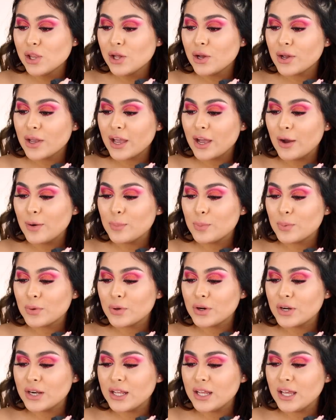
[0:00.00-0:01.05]
Look how
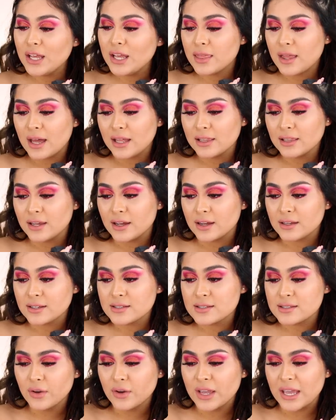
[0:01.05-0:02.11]
pretty that
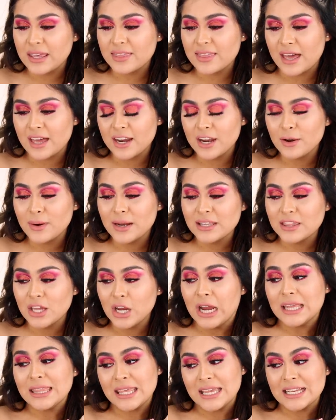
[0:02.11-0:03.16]
looks. Okay, that hair right
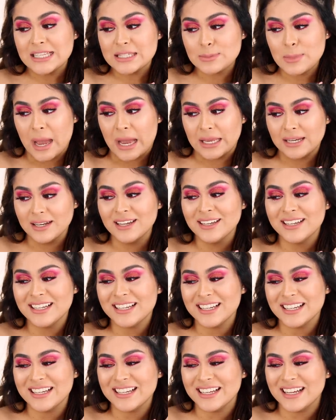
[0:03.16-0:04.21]
there, I think it's mine.
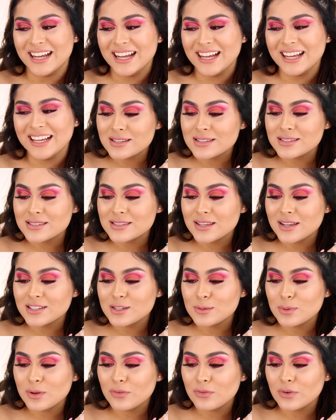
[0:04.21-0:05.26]
It's
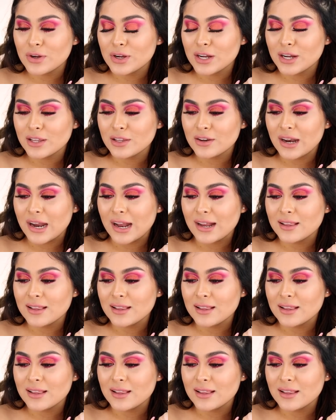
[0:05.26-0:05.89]
such a beautiful color.